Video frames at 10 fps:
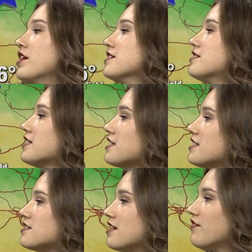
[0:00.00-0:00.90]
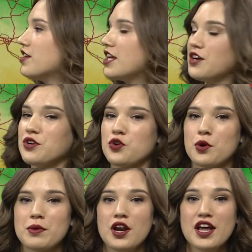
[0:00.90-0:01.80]
67 here in
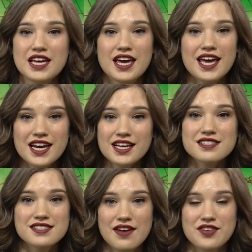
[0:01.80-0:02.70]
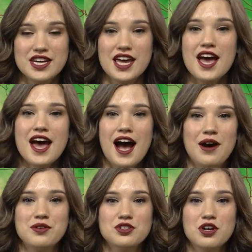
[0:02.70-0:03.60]
Norman, hitting 70
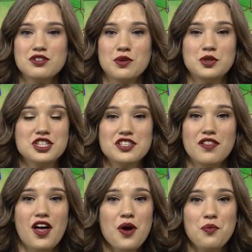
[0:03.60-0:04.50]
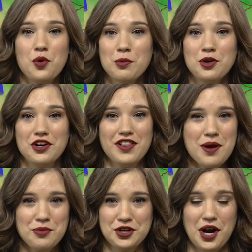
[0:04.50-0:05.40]
out in Tulsa, which is a lot warmer and a
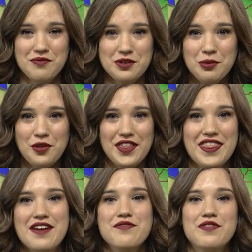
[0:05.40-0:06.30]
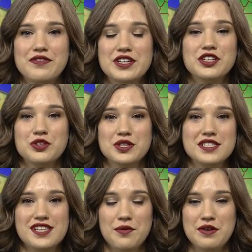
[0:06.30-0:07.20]
lot more comfortable than that 50
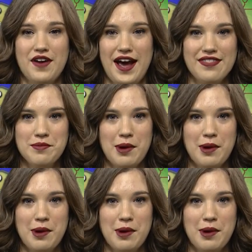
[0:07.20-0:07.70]
degrees that we've had the